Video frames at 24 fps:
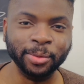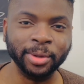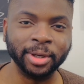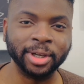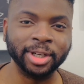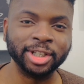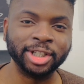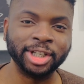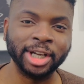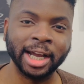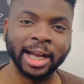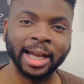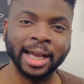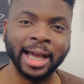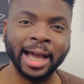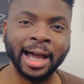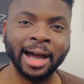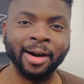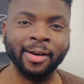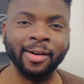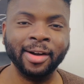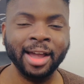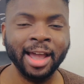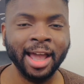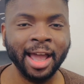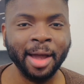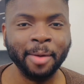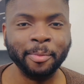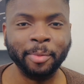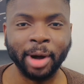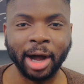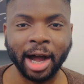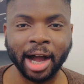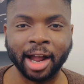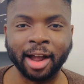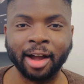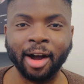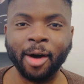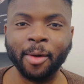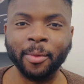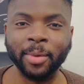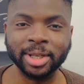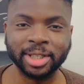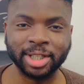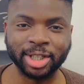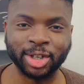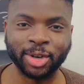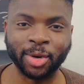You can check it out, but I can't
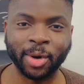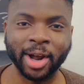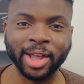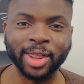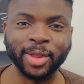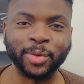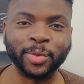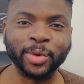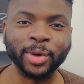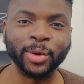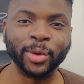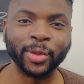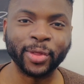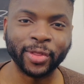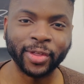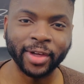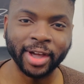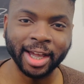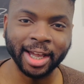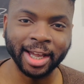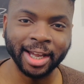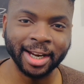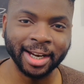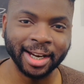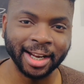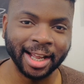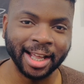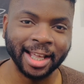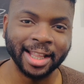wait to try the real thing.